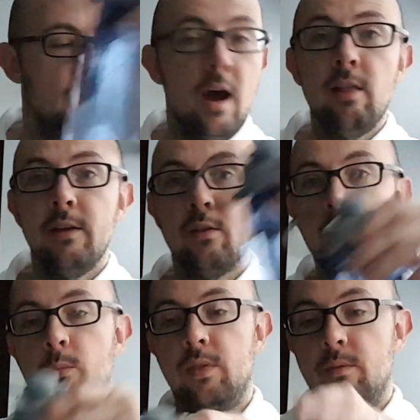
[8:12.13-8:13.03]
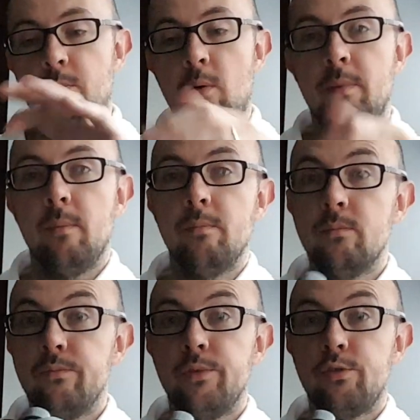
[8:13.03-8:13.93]
I like the one with the pop-up
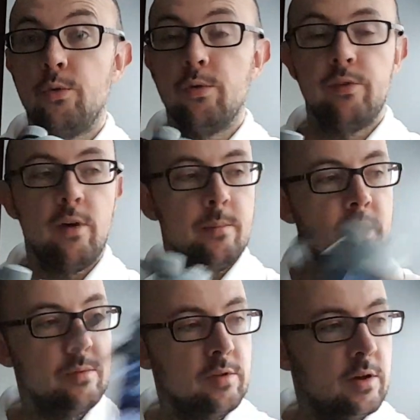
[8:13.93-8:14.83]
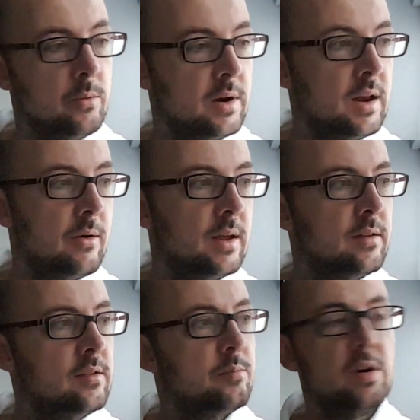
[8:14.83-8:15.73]
straw on top. That was a good one. Anyway,
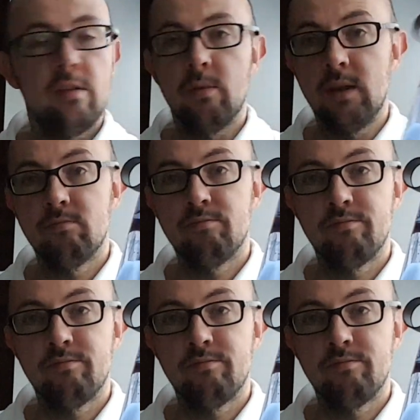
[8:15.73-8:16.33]
this is pretty sweet.